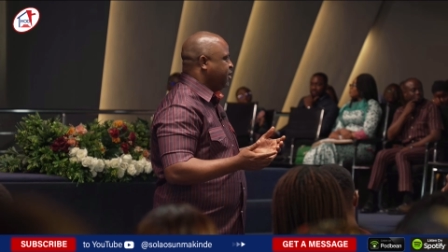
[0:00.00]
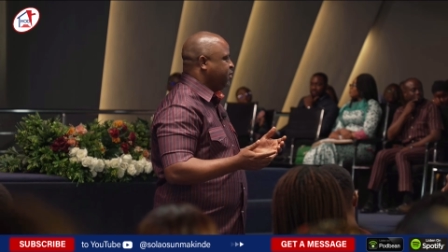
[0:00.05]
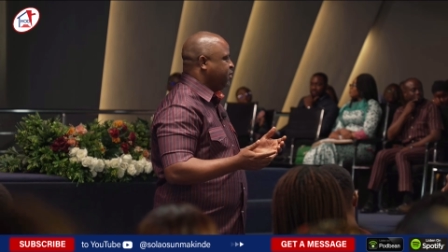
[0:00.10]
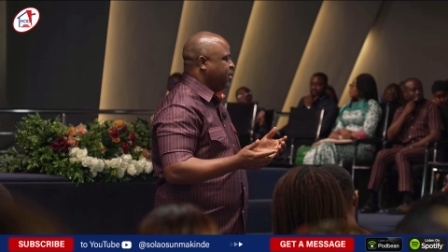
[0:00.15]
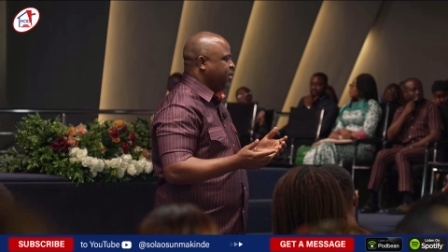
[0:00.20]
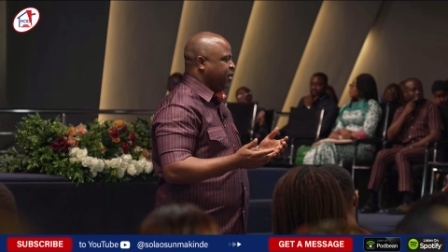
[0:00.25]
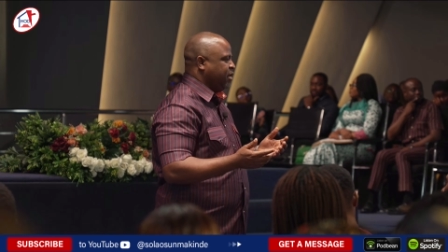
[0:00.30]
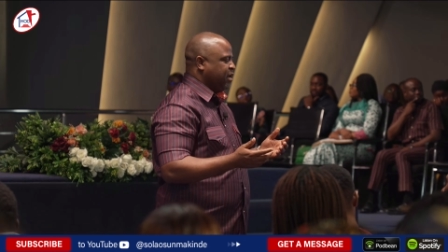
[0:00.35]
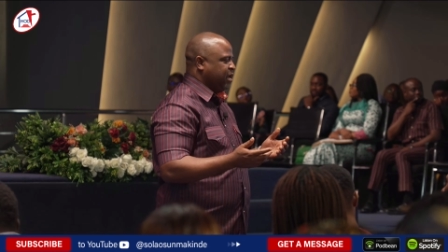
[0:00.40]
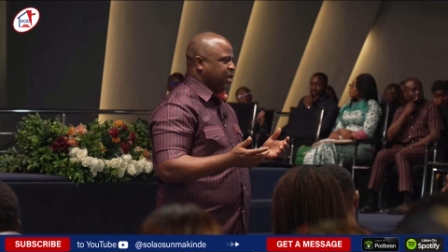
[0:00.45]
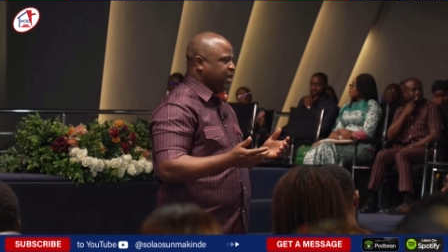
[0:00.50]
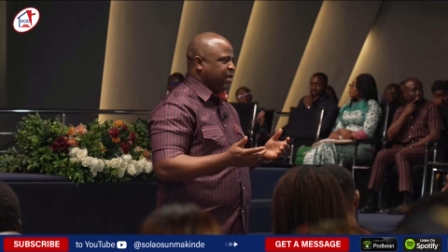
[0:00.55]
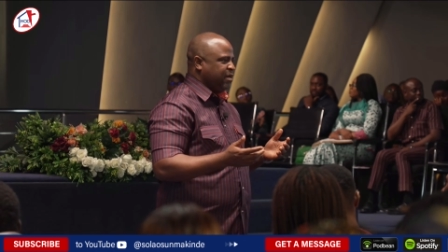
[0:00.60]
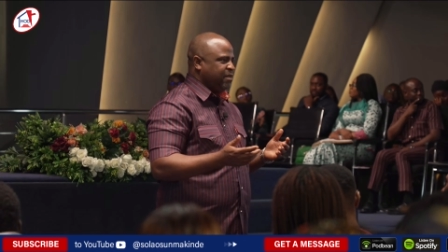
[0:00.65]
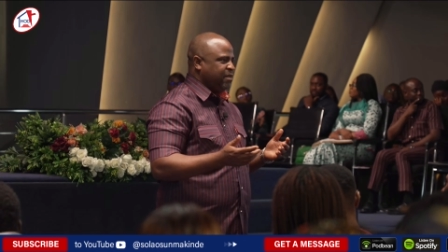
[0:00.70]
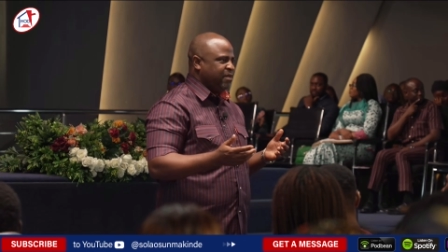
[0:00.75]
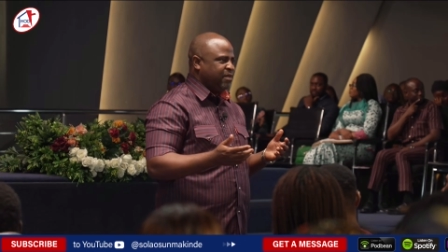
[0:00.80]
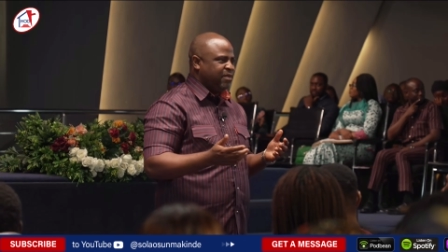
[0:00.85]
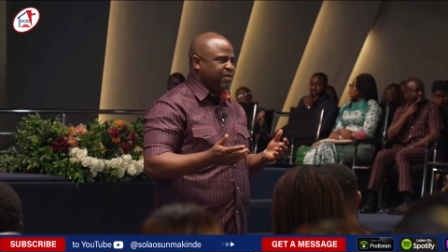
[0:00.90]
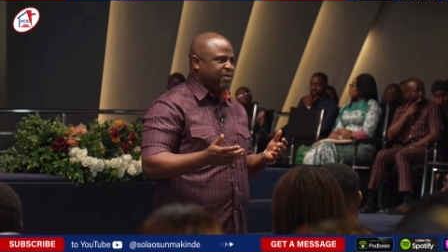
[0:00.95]
It's one of
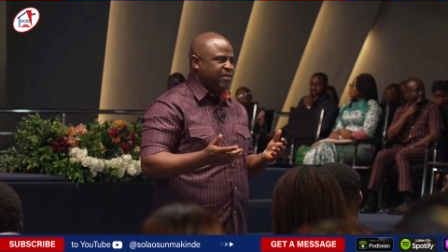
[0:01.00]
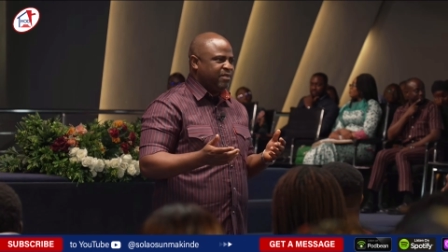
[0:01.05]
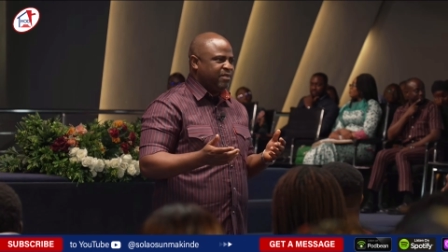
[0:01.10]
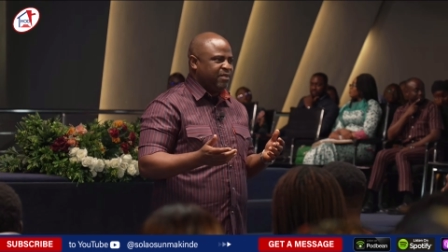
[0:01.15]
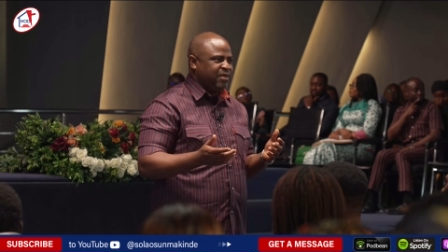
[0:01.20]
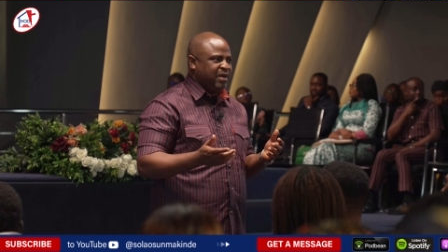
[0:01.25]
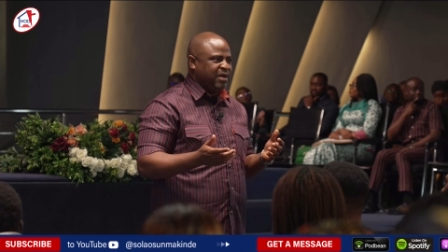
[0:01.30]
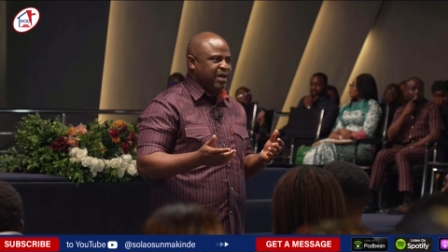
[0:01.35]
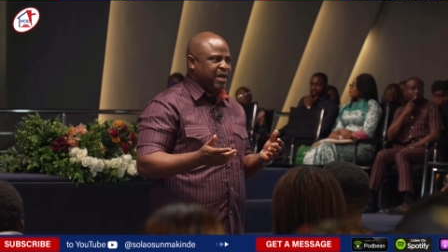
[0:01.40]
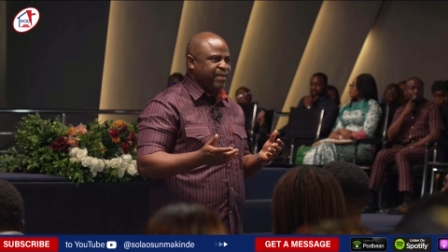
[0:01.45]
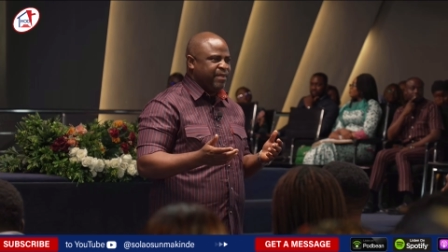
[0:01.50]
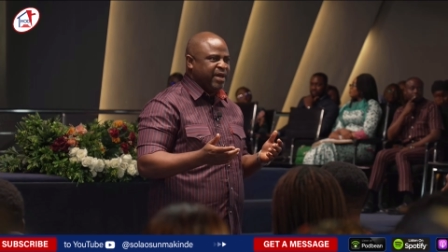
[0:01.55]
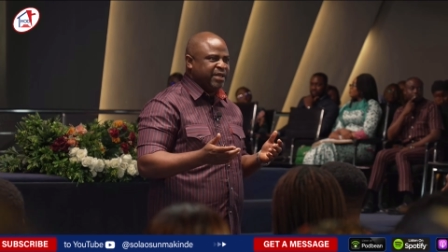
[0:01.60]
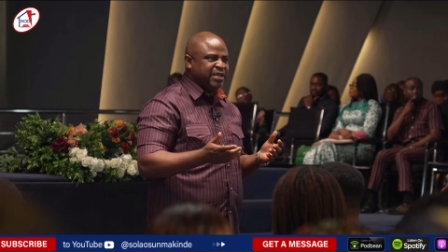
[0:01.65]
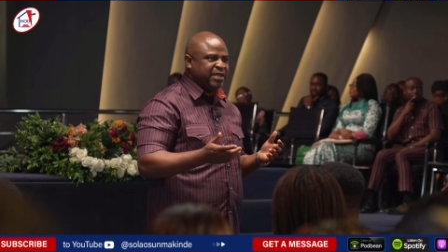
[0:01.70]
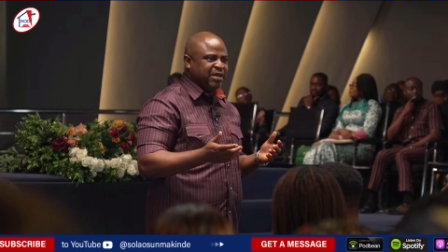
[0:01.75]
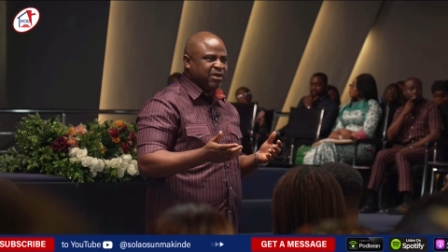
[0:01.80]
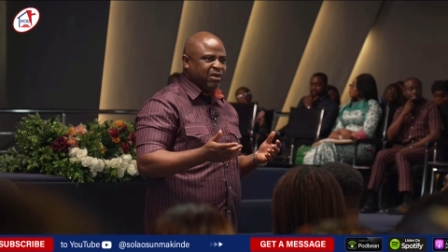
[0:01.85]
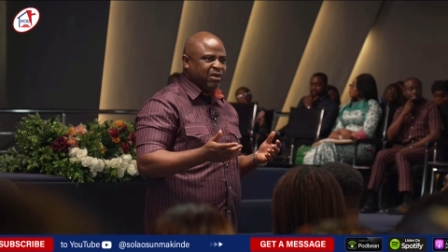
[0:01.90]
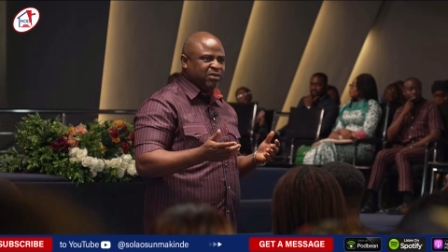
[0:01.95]
the
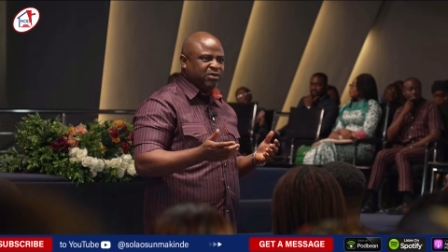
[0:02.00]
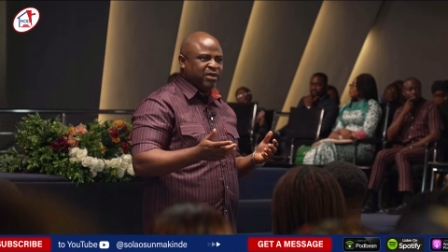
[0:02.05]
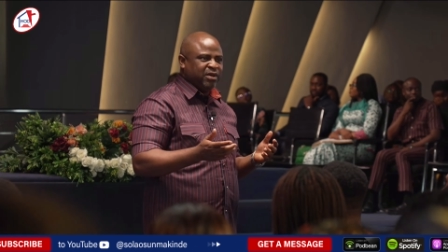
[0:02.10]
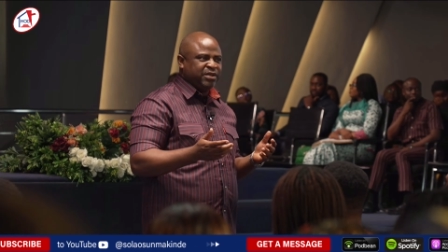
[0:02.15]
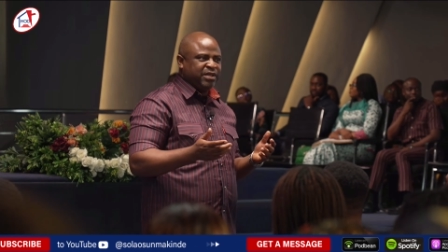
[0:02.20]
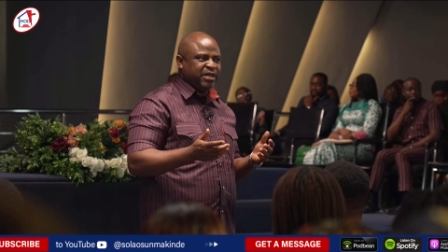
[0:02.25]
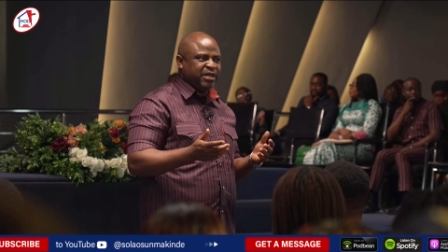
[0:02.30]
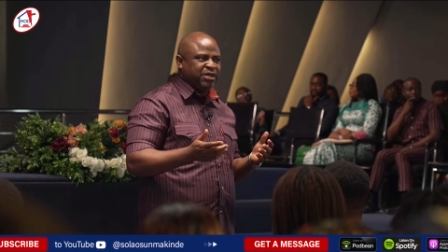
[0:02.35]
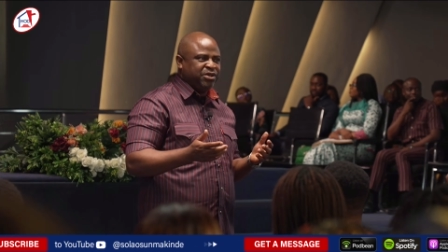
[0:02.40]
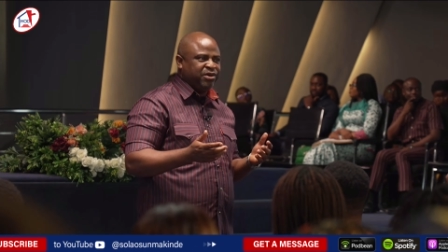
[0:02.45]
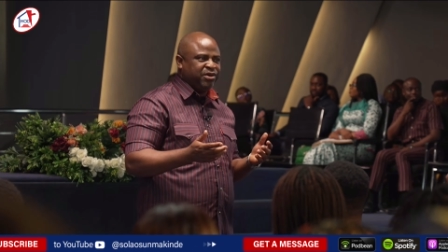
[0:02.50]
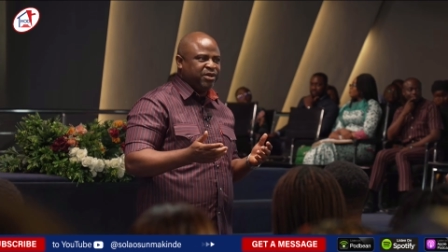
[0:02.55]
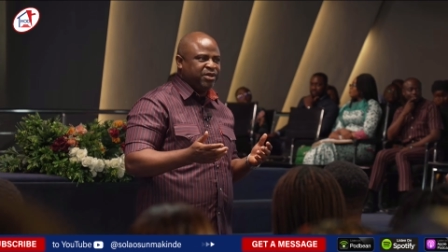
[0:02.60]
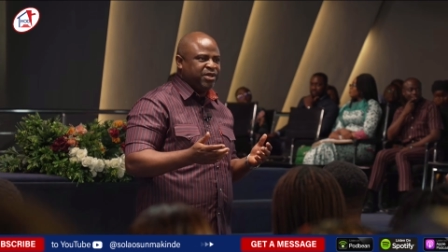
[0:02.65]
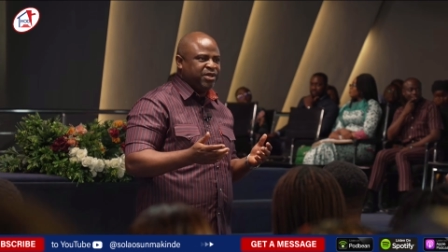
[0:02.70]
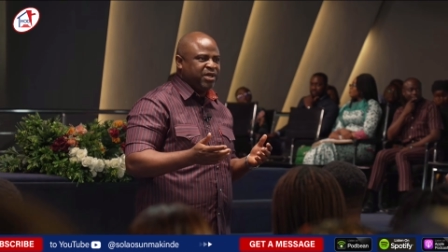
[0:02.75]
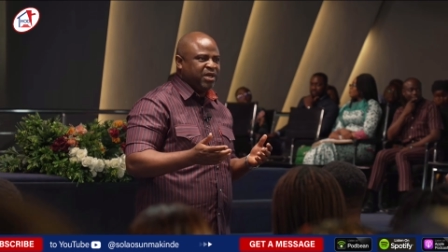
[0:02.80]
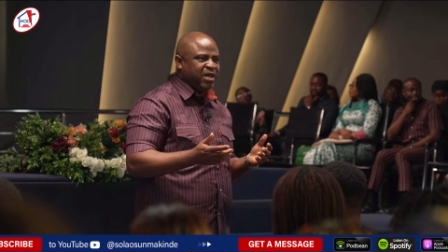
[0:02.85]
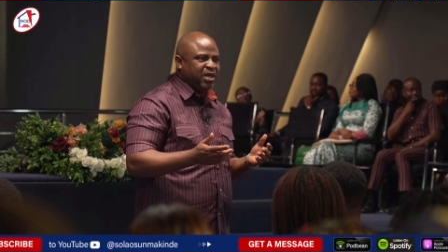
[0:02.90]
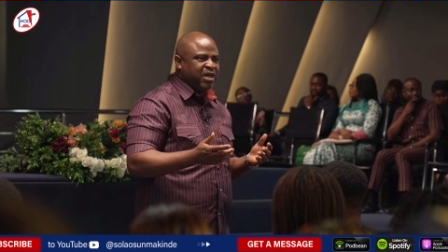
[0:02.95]
amazing doctors in the
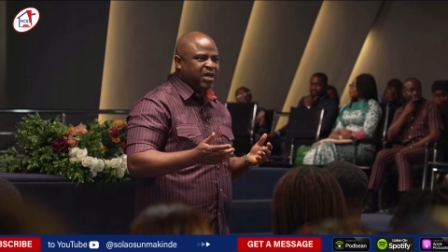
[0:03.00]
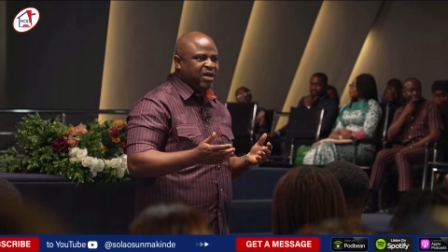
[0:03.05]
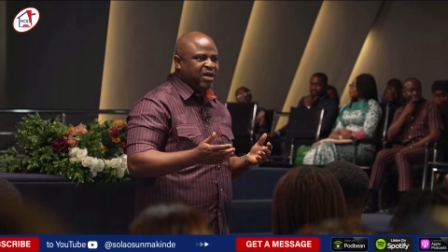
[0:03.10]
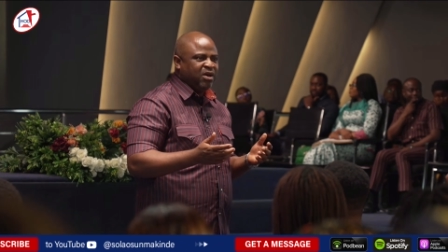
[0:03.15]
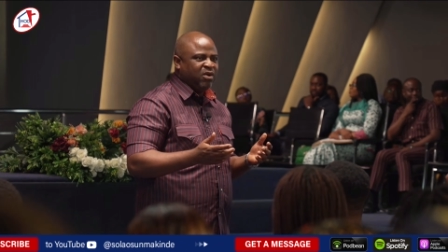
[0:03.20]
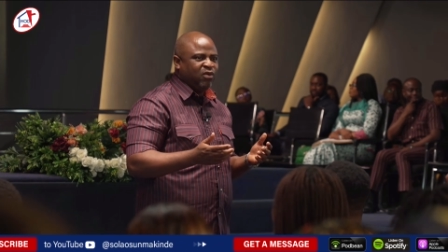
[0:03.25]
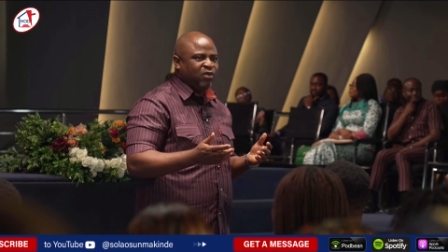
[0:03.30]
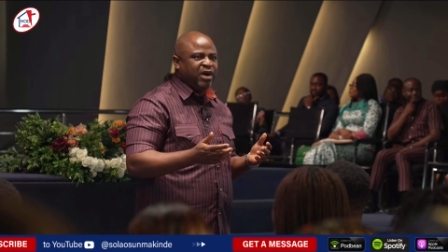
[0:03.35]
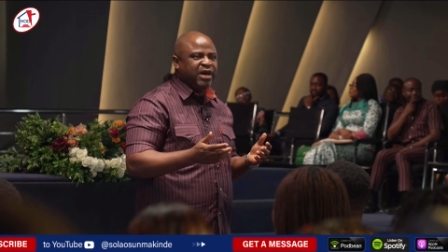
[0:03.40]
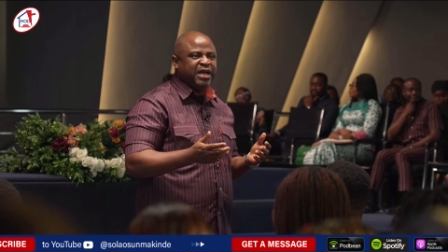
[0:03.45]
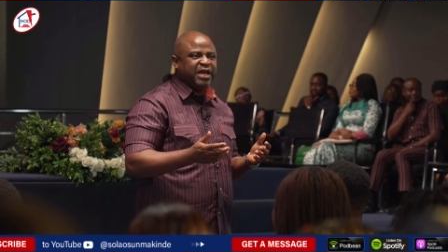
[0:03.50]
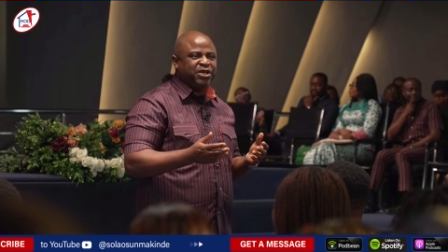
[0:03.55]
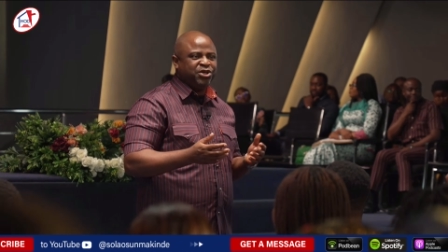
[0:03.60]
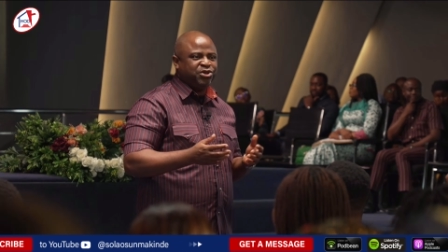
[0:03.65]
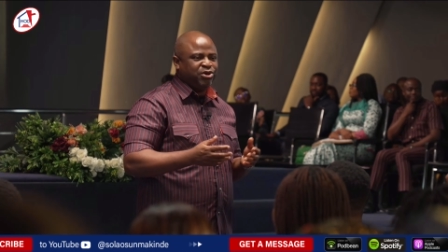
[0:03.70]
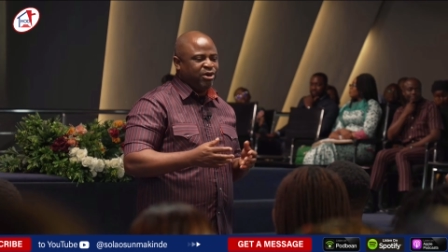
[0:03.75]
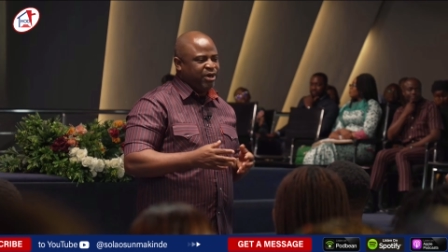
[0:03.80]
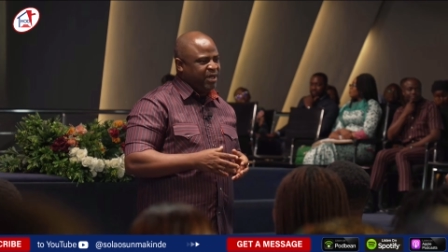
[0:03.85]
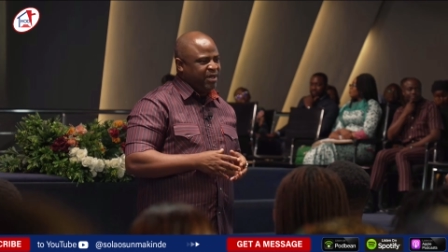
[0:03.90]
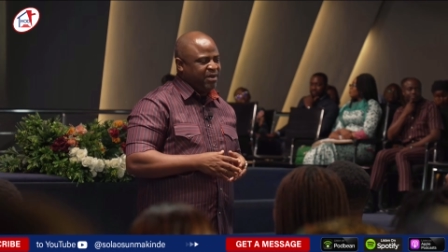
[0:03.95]
church. What
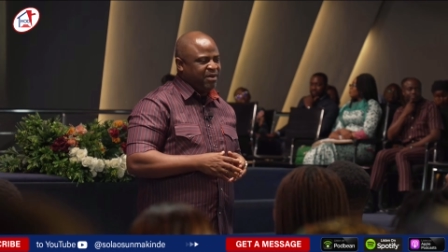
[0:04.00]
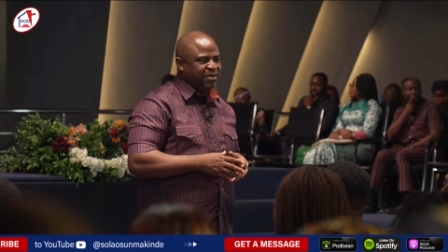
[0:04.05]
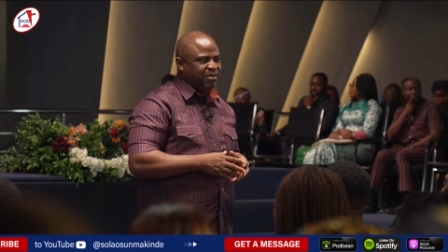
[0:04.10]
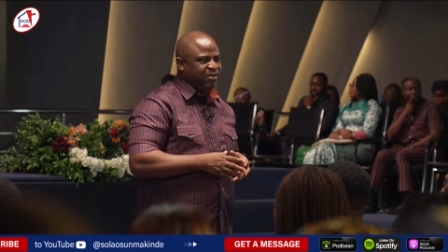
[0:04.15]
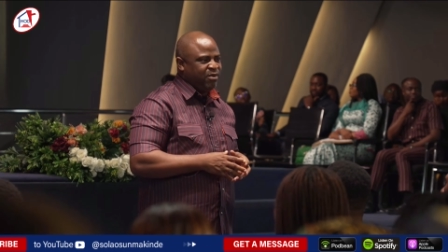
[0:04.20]
a joy.